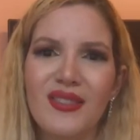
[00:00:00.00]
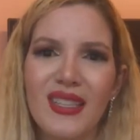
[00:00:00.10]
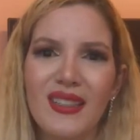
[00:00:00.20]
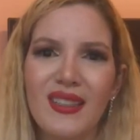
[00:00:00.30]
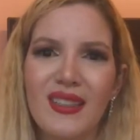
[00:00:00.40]

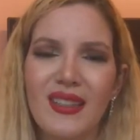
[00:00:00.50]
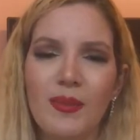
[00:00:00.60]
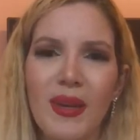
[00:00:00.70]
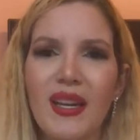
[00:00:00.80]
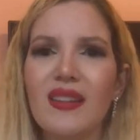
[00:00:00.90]

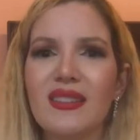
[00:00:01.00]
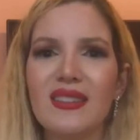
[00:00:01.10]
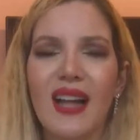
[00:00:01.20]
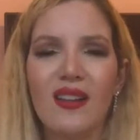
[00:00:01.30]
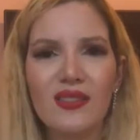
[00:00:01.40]
in many other
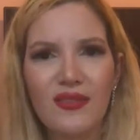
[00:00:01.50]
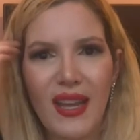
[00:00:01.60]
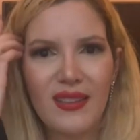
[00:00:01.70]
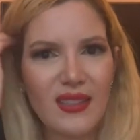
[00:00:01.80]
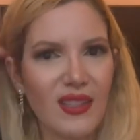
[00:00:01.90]
styles of
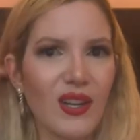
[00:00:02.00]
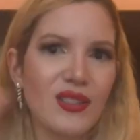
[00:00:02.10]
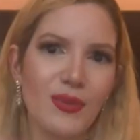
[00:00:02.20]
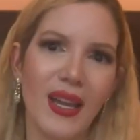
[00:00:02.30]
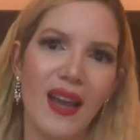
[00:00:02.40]
dance and
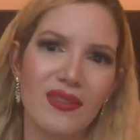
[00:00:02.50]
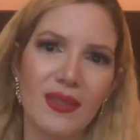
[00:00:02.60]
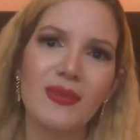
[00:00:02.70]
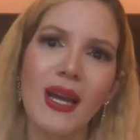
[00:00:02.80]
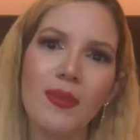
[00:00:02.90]
art, we have
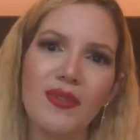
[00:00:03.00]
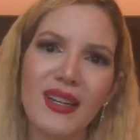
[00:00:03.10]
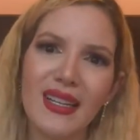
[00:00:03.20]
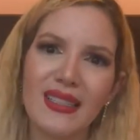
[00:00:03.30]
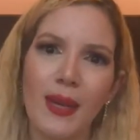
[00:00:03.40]
some type of
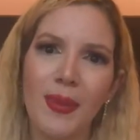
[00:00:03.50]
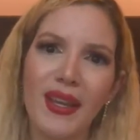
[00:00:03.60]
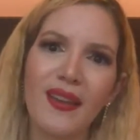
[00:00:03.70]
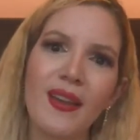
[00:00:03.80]
academic